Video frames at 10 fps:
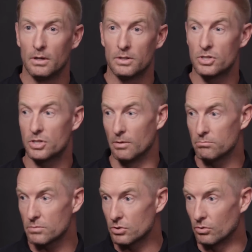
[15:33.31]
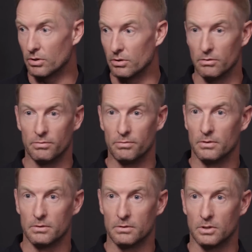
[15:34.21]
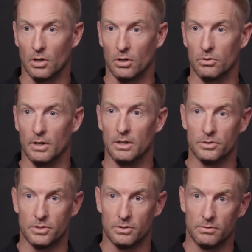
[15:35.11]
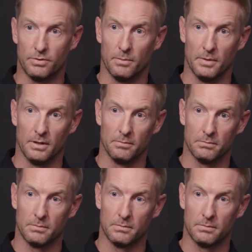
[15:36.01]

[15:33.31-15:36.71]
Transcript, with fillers: Some sort of guardrails from a